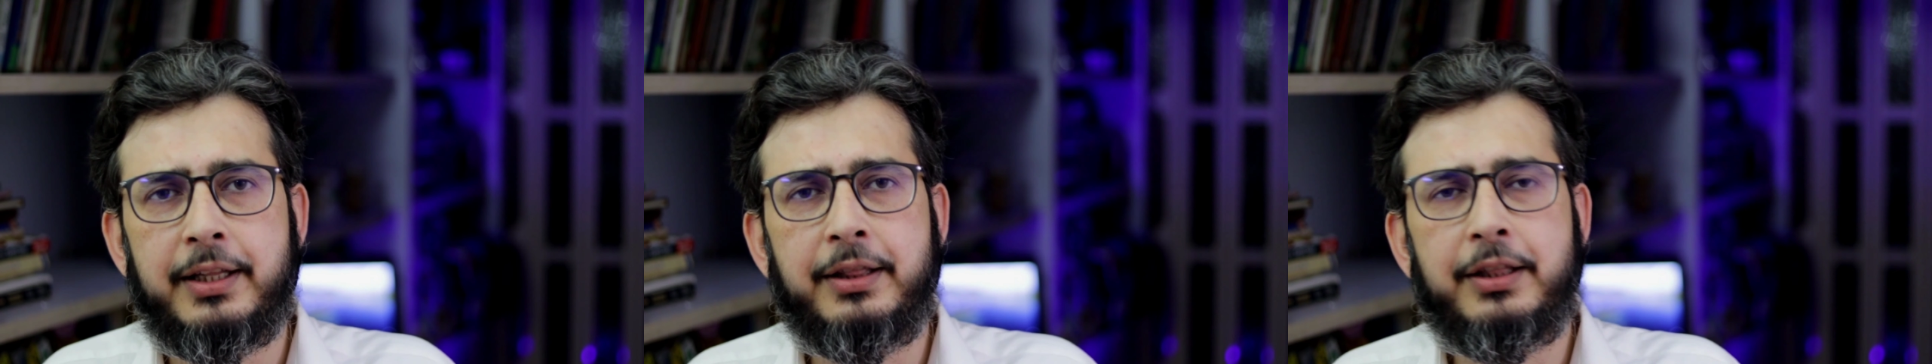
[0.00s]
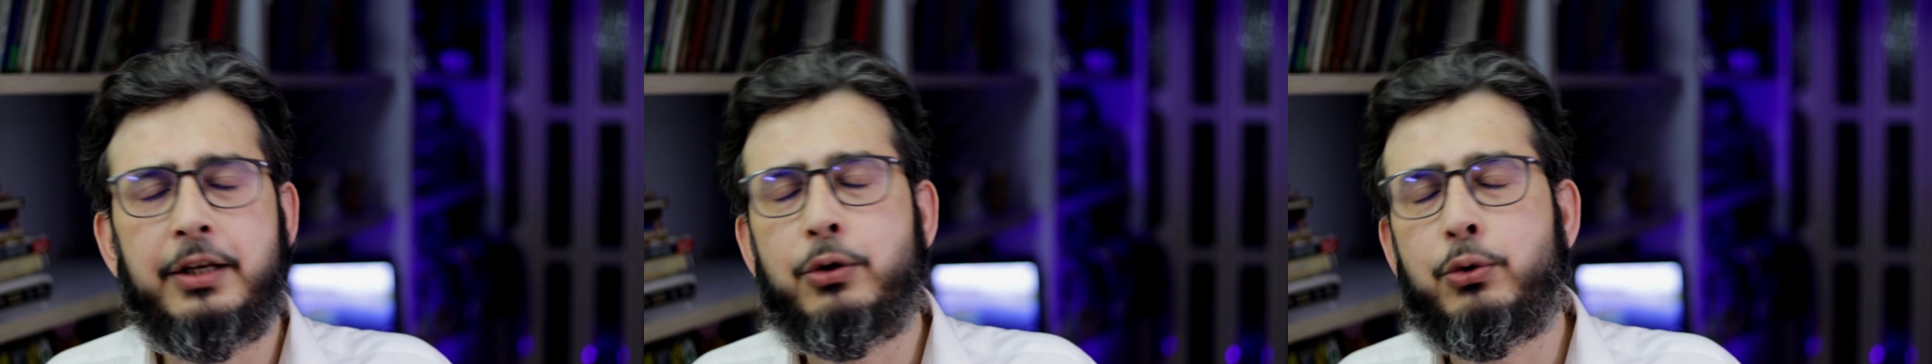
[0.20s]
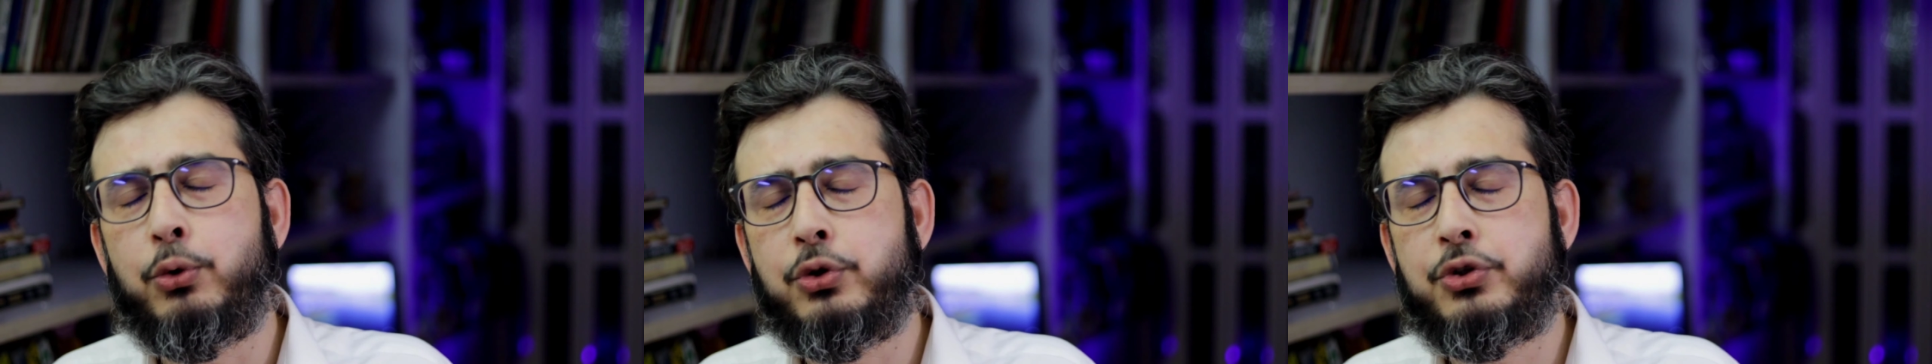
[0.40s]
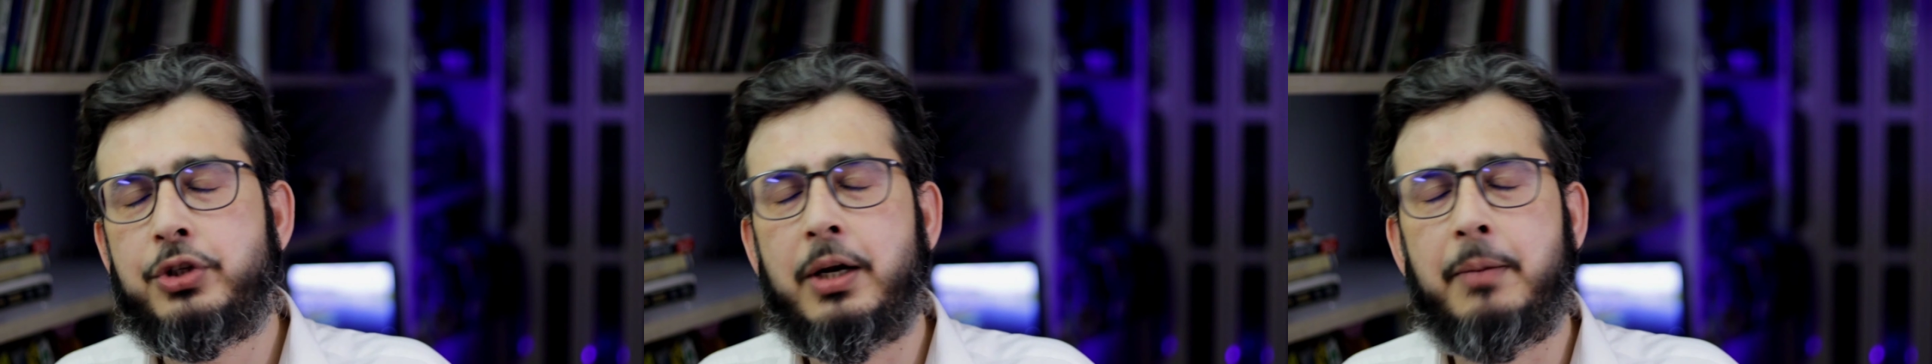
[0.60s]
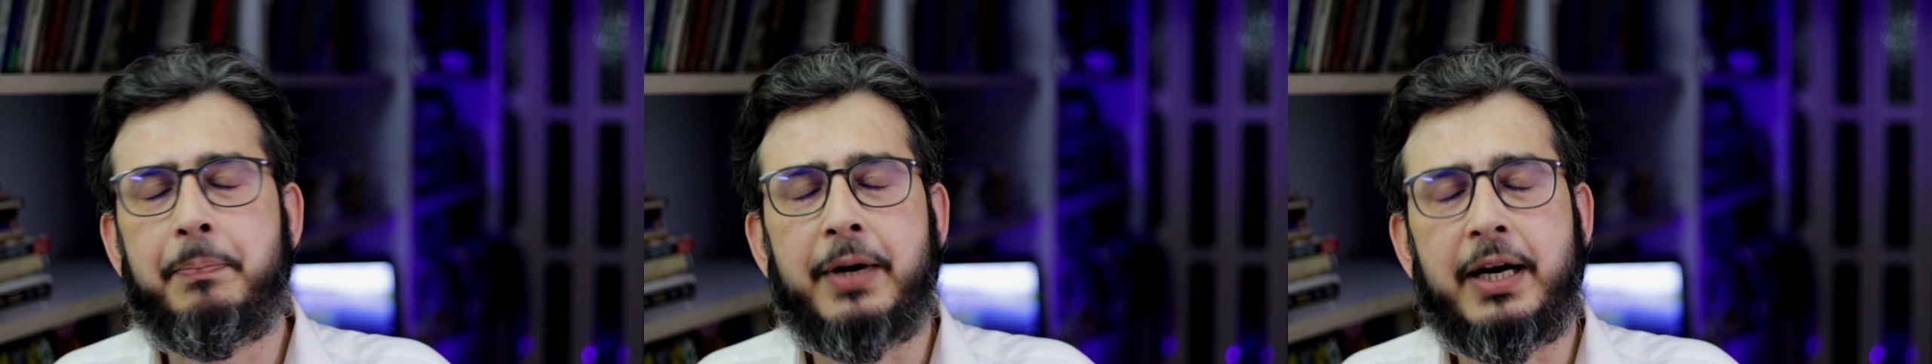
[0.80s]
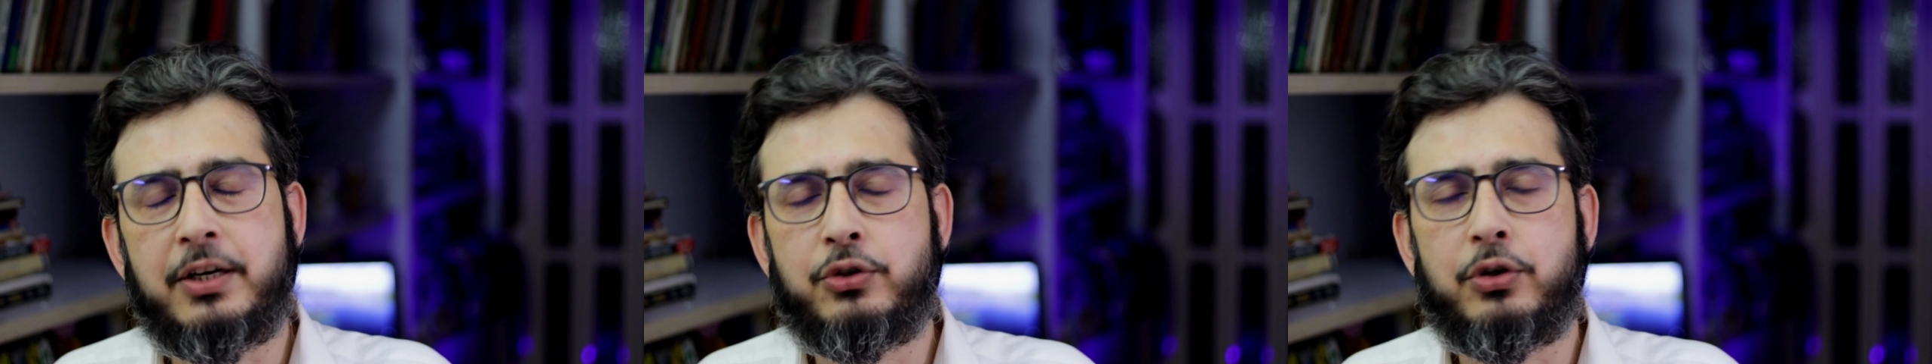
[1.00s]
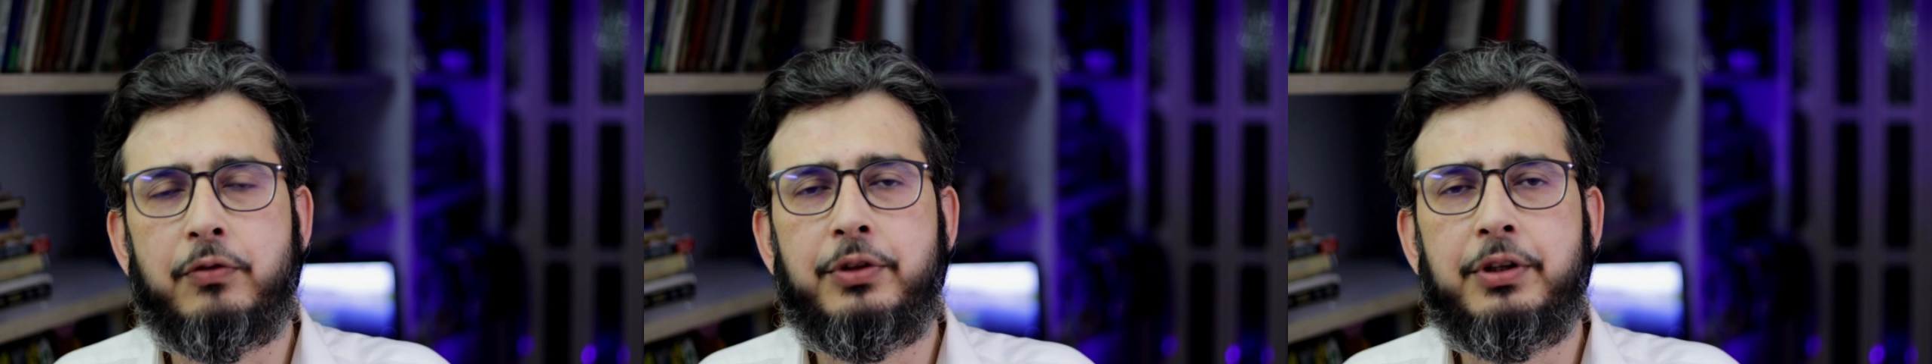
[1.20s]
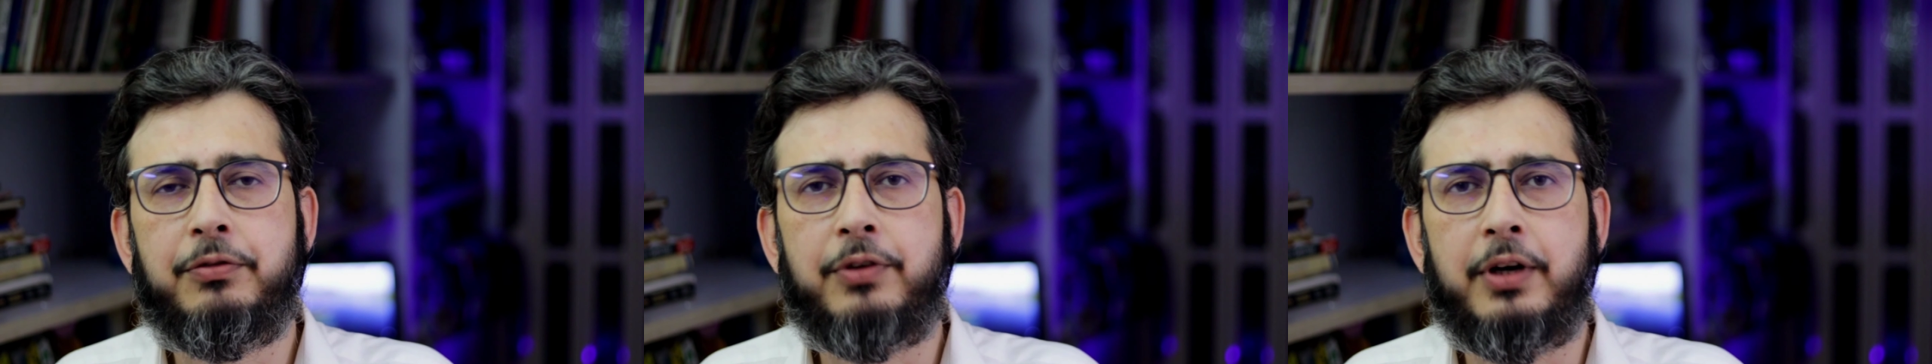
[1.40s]
in the coastal parts
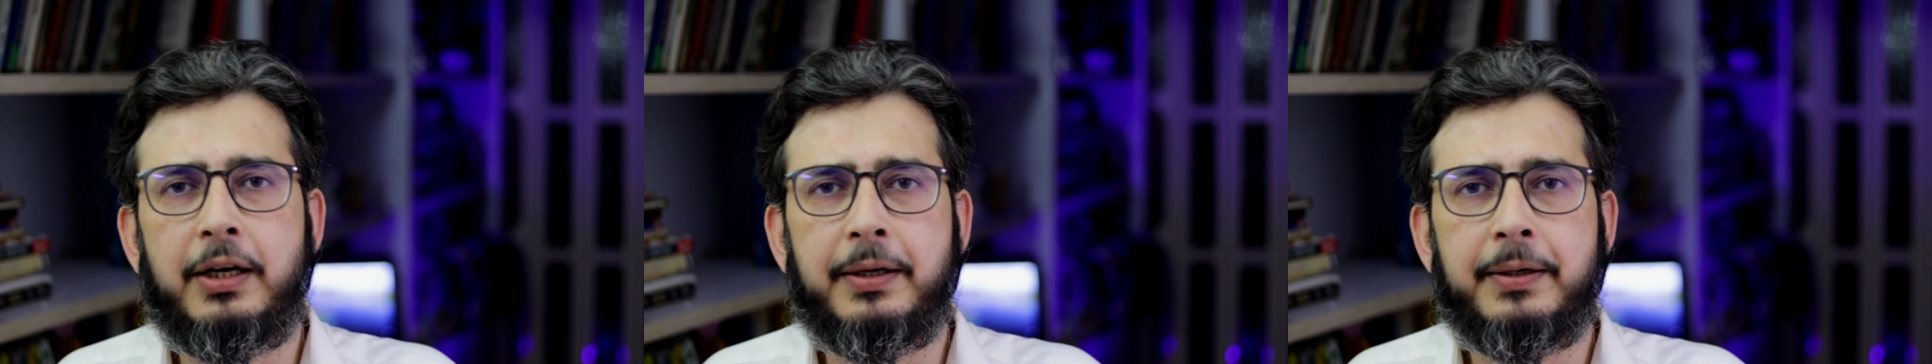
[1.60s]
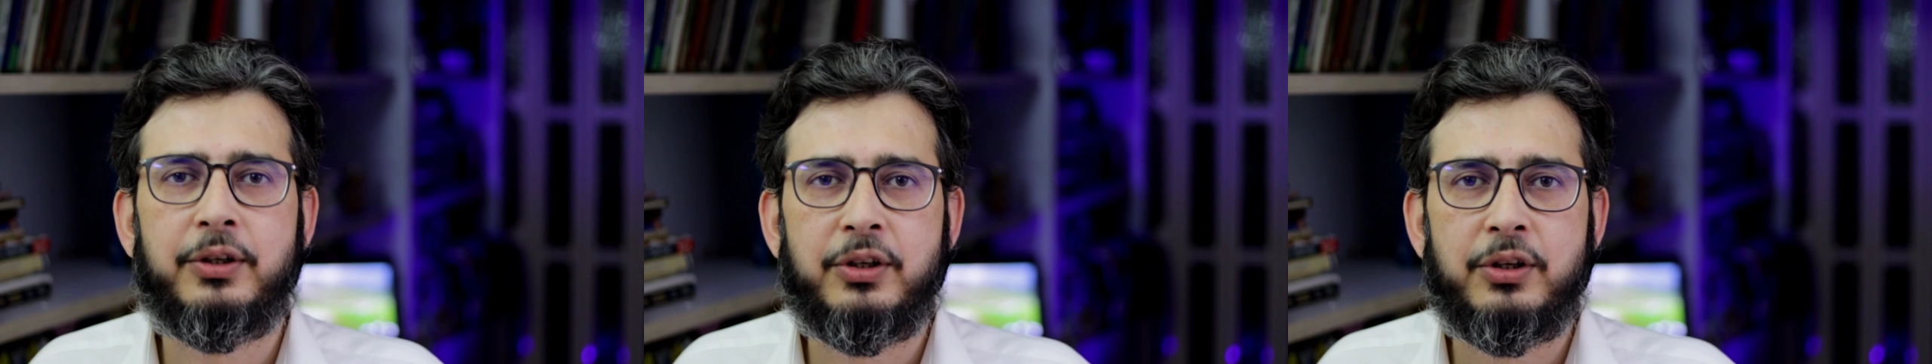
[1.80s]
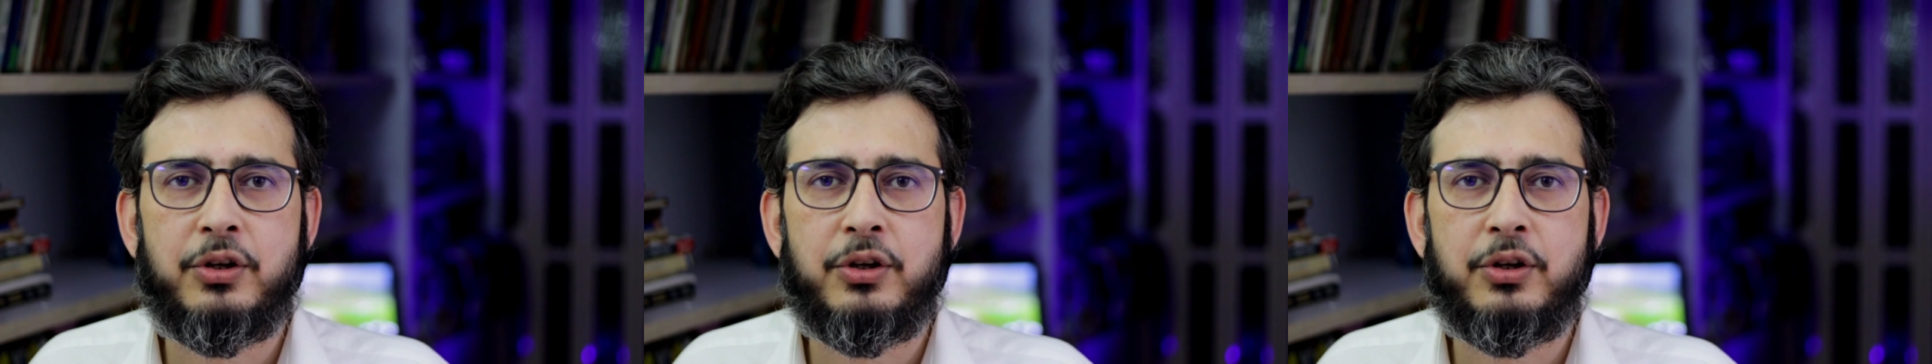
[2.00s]
of the world.